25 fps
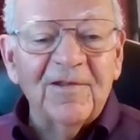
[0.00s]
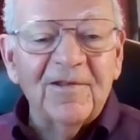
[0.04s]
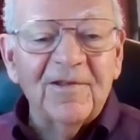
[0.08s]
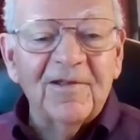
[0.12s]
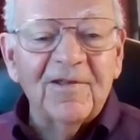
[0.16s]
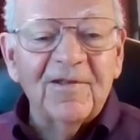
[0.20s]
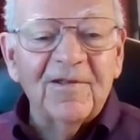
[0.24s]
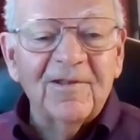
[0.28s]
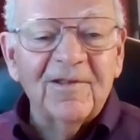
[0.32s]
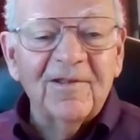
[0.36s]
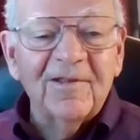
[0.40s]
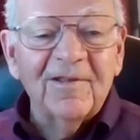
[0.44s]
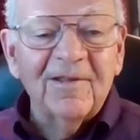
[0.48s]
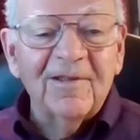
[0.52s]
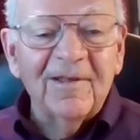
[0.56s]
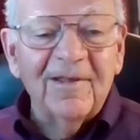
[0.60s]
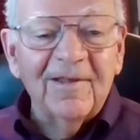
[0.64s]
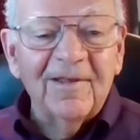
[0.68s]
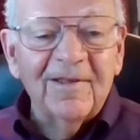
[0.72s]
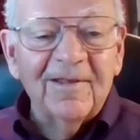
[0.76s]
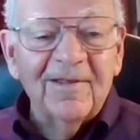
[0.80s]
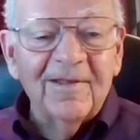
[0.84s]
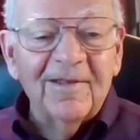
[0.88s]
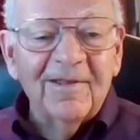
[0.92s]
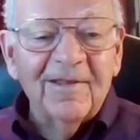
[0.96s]

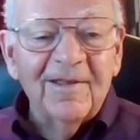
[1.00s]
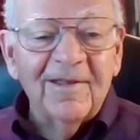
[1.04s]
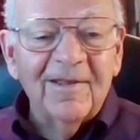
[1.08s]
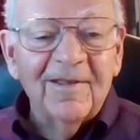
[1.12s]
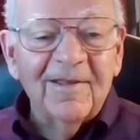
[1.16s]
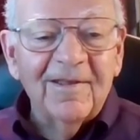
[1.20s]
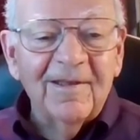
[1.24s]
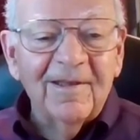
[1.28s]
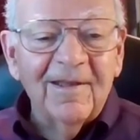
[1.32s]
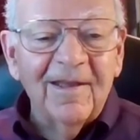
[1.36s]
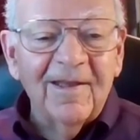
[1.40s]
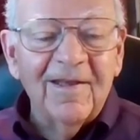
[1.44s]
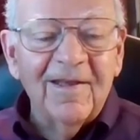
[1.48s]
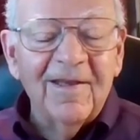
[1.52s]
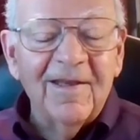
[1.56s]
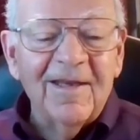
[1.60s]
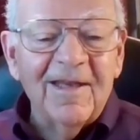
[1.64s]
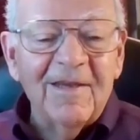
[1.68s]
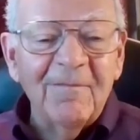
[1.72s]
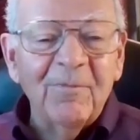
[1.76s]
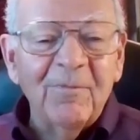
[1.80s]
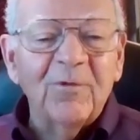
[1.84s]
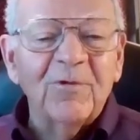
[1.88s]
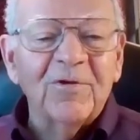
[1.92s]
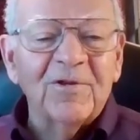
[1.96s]
60,
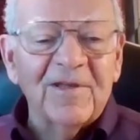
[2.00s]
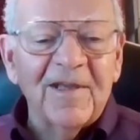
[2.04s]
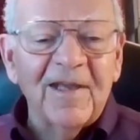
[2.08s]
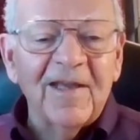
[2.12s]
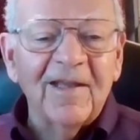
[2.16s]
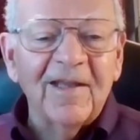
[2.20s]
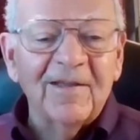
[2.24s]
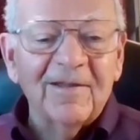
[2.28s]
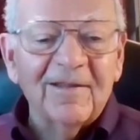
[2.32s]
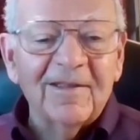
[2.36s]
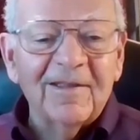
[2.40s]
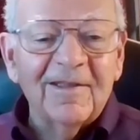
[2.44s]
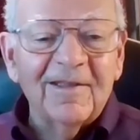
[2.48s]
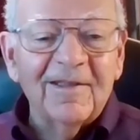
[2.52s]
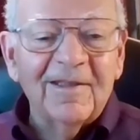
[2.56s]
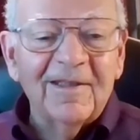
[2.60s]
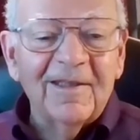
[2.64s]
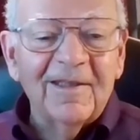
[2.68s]
80%,